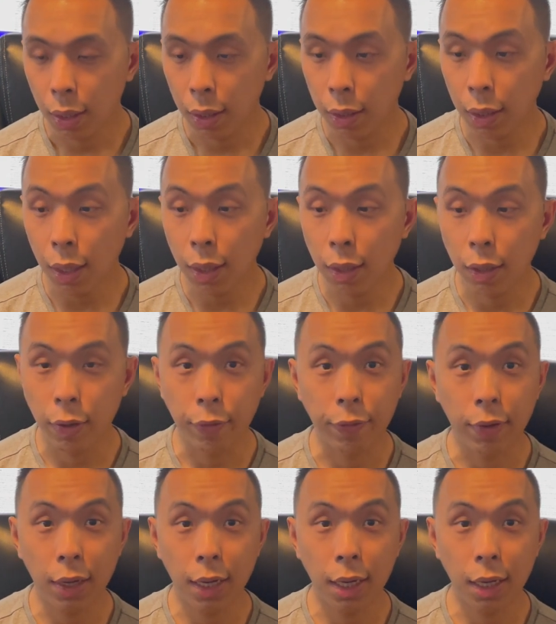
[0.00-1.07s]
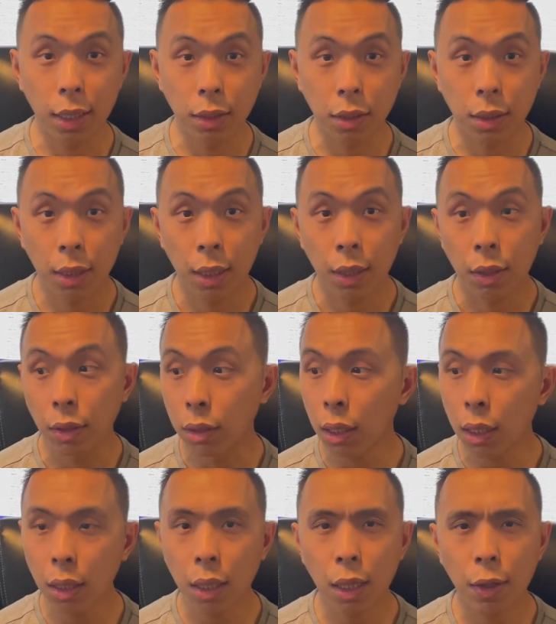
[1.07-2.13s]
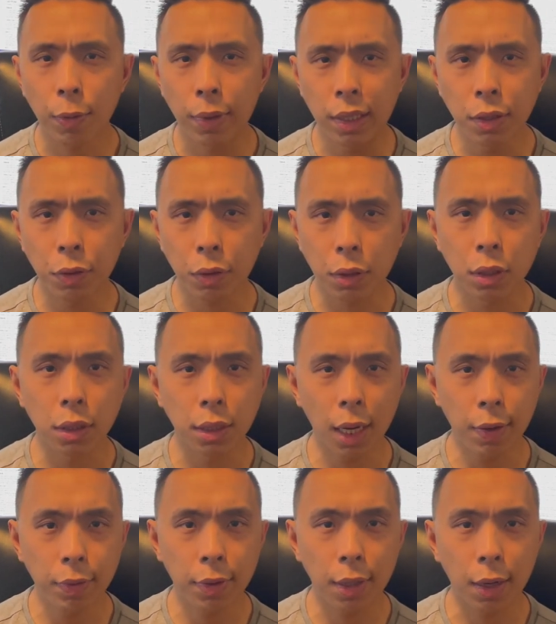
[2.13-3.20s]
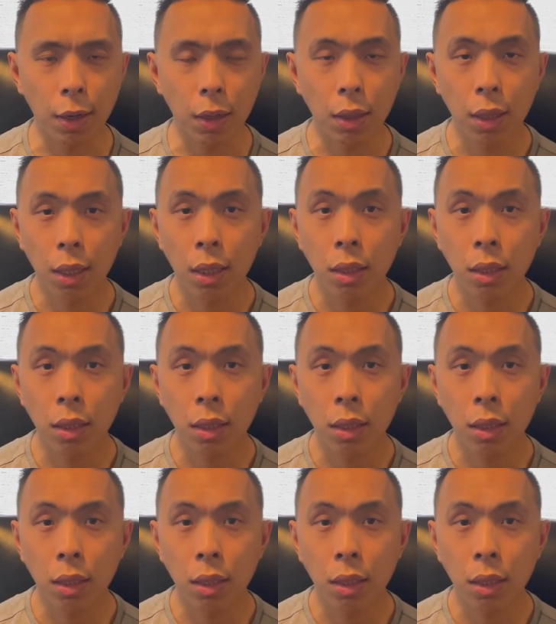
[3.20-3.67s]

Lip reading: thought of is there's not a lot of resources out there